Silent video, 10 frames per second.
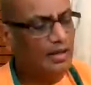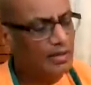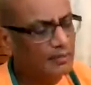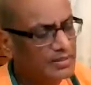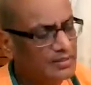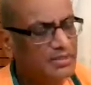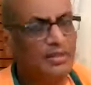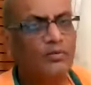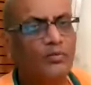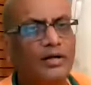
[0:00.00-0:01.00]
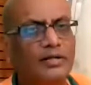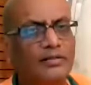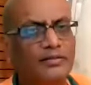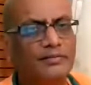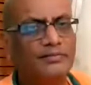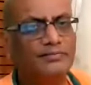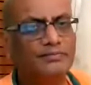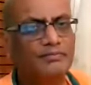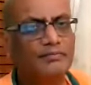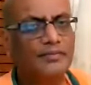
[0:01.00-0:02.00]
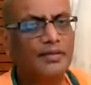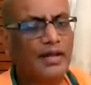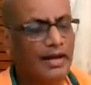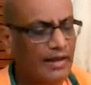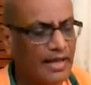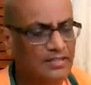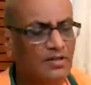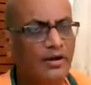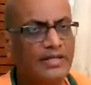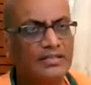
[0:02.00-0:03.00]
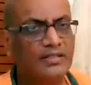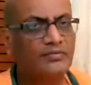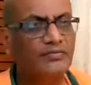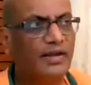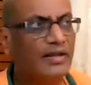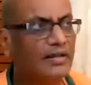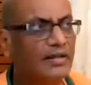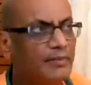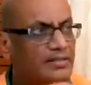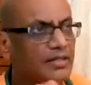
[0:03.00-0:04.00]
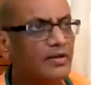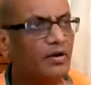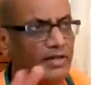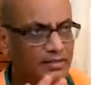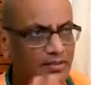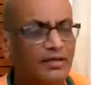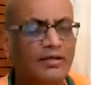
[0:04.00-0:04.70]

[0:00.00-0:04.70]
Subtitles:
immerse it in water, and as long as it is filling, it makes a noise.